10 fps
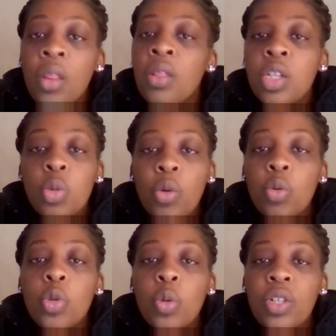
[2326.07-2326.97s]
These were
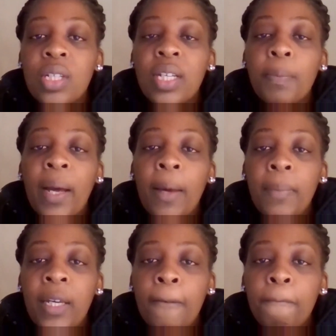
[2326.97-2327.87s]
rules which are set by
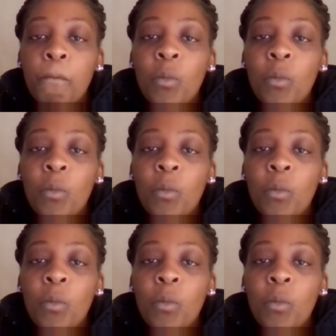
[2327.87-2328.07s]
men.